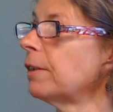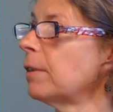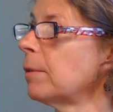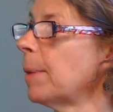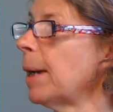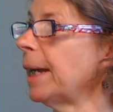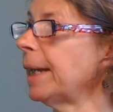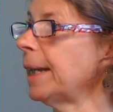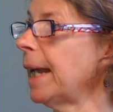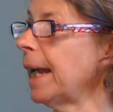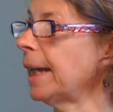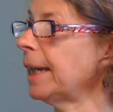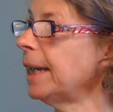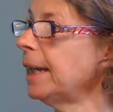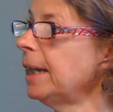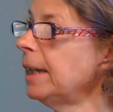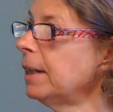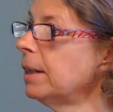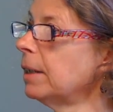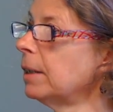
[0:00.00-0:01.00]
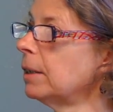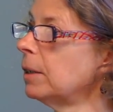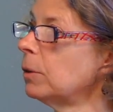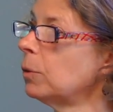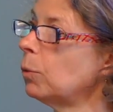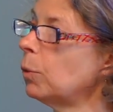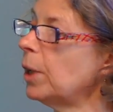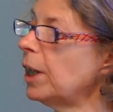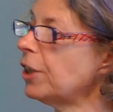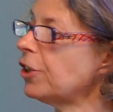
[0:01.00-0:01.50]
Vermont Yankee,
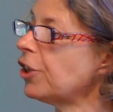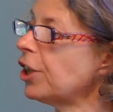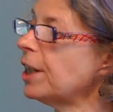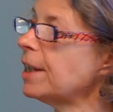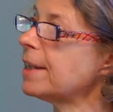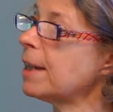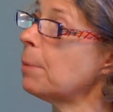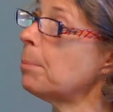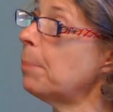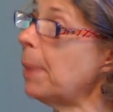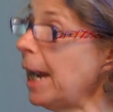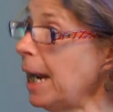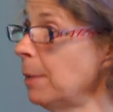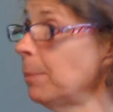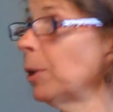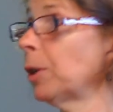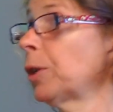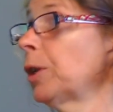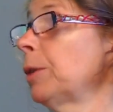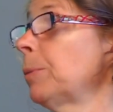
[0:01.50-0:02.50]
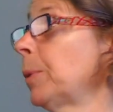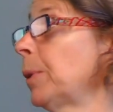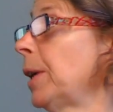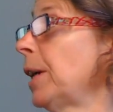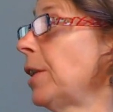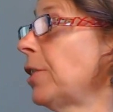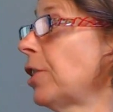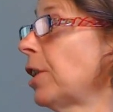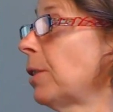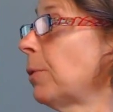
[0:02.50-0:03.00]
which is a paper
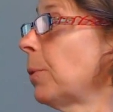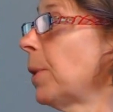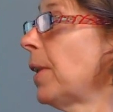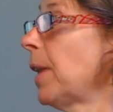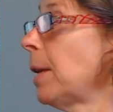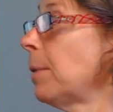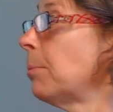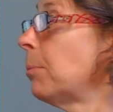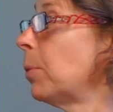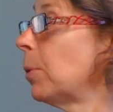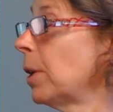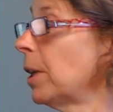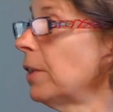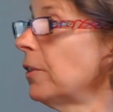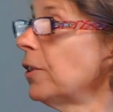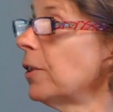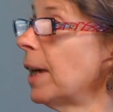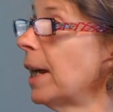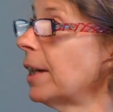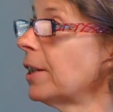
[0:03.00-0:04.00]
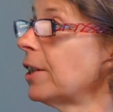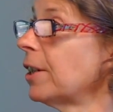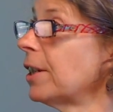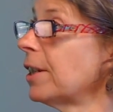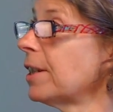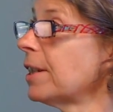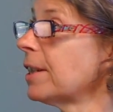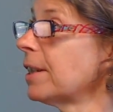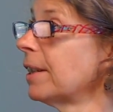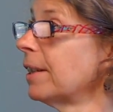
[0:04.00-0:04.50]
corporation with a board of
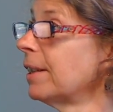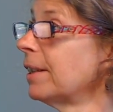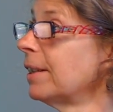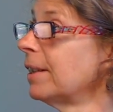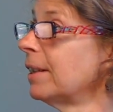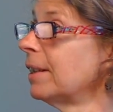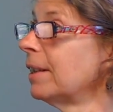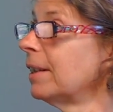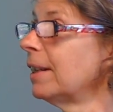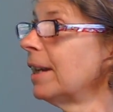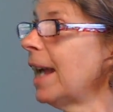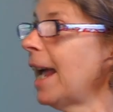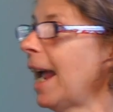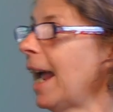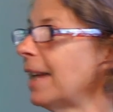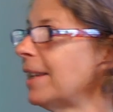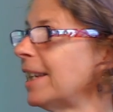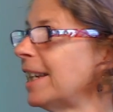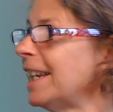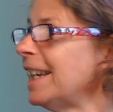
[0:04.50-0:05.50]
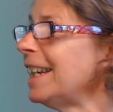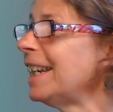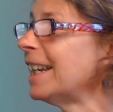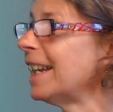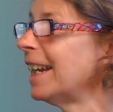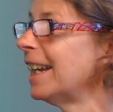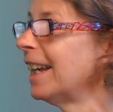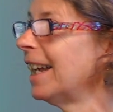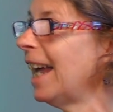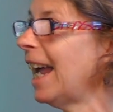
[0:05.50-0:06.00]
directors and who get
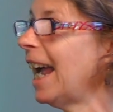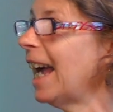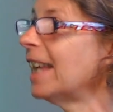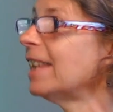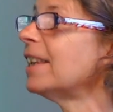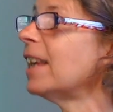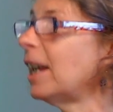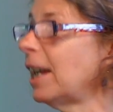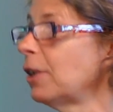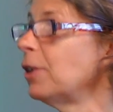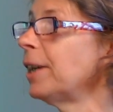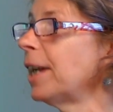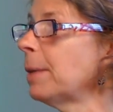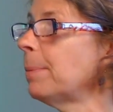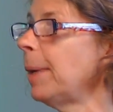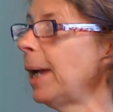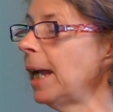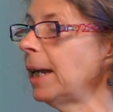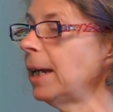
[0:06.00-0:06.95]
paid. And who get paid.